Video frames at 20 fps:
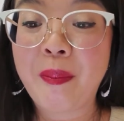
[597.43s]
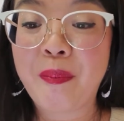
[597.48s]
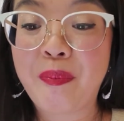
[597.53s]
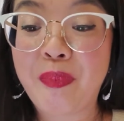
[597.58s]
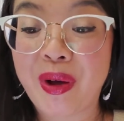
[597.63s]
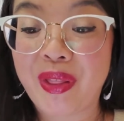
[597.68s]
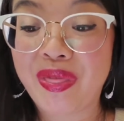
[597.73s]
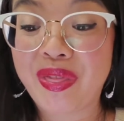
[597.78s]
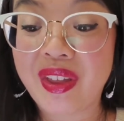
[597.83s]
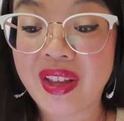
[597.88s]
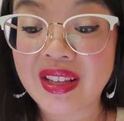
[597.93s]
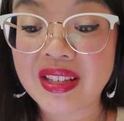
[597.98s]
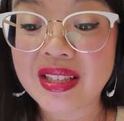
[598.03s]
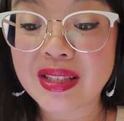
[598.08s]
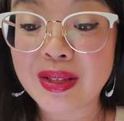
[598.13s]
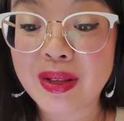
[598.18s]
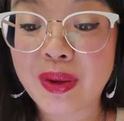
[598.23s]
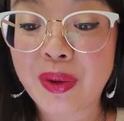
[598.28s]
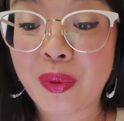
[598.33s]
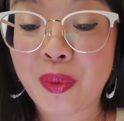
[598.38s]
But
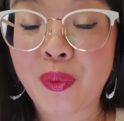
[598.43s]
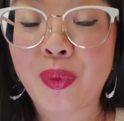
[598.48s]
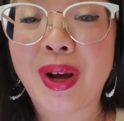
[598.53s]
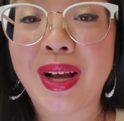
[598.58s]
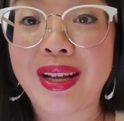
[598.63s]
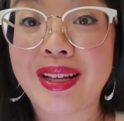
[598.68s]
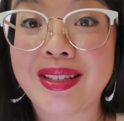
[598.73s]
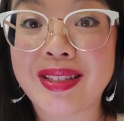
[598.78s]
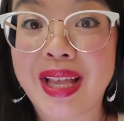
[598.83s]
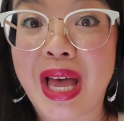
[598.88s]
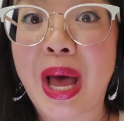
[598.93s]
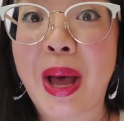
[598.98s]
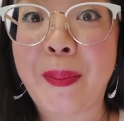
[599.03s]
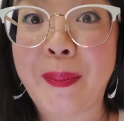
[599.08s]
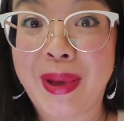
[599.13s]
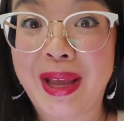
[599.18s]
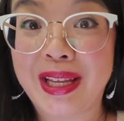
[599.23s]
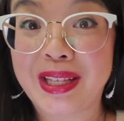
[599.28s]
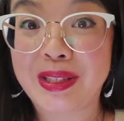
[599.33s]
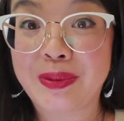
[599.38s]
this was
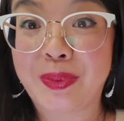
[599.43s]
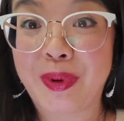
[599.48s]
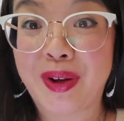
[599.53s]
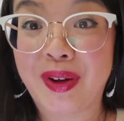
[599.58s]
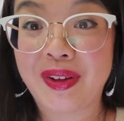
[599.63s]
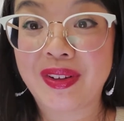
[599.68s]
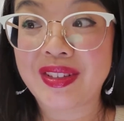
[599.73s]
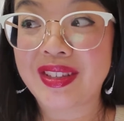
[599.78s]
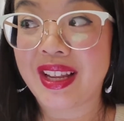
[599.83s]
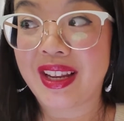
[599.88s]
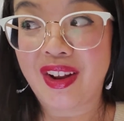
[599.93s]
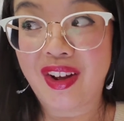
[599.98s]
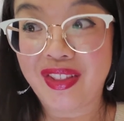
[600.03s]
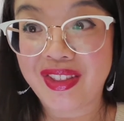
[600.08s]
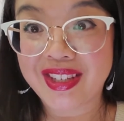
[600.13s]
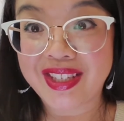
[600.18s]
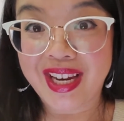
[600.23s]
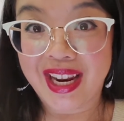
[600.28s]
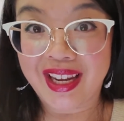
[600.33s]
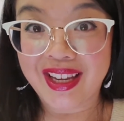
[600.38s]
amazeballs, like all
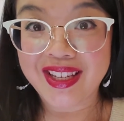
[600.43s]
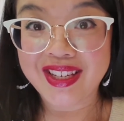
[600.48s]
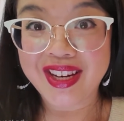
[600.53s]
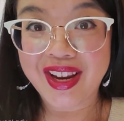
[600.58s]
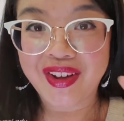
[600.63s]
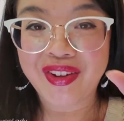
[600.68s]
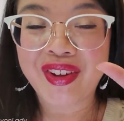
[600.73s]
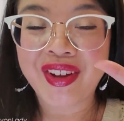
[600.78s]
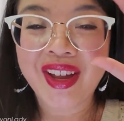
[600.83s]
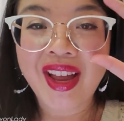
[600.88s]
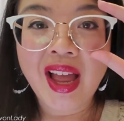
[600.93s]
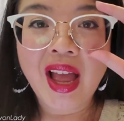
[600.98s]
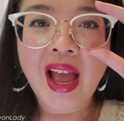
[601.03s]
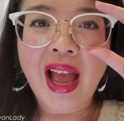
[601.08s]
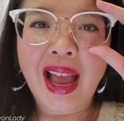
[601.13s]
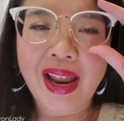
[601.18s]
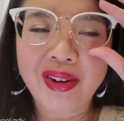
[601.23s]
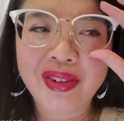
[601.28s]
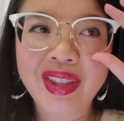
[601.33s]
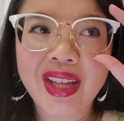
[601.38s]
this techy stuff.
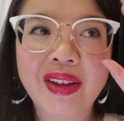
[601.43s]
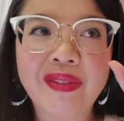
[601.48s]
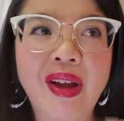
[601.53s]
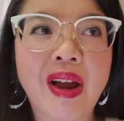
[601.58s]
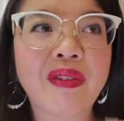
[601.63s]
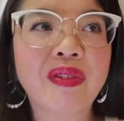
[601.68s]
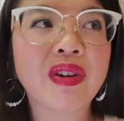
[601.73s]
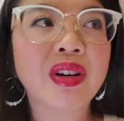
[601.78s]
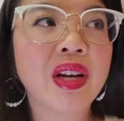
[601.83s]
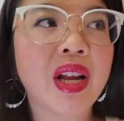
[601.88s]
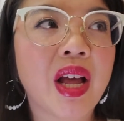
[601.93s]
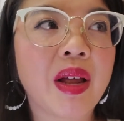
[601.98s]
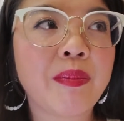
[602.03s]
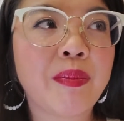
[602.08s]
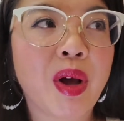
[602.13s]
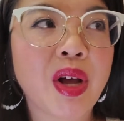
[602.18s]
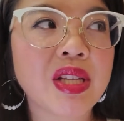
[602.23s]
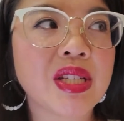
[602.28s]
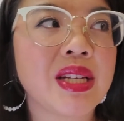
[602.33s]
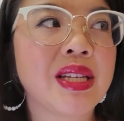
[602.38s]
I don't think I've ever
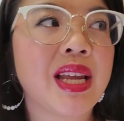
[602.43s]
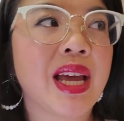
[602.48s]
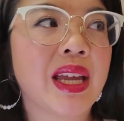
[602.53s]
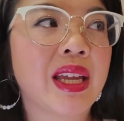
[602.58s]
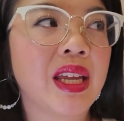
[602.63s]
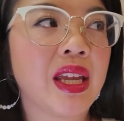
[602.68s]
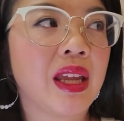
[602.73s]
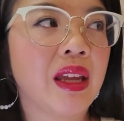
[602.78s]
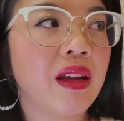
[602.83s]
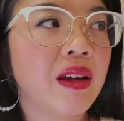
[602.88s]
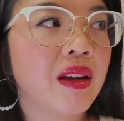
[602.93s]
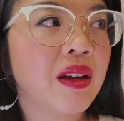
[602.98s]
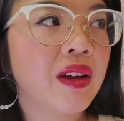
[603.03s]
unboxed a techy,